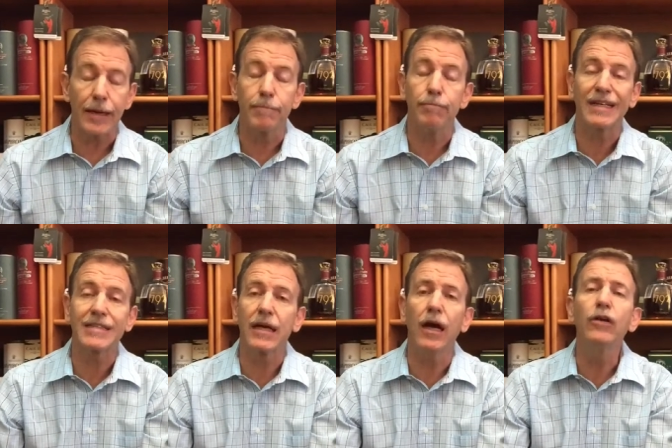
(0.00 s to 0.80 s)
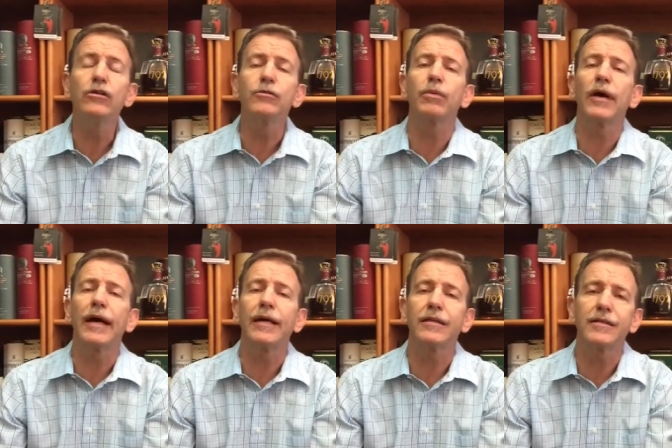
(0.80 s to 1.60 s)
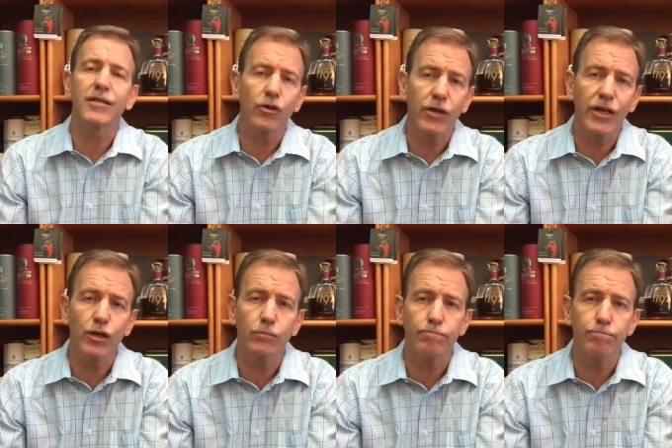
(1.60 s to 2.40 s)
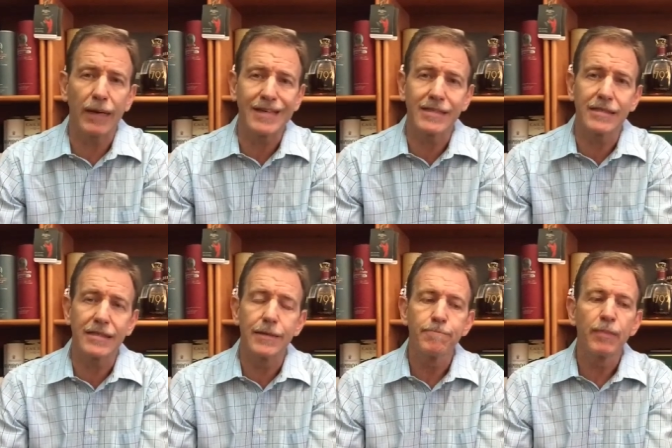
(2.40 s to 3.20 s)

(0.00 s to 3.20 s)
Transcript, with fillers: but owned by a Tokyo-based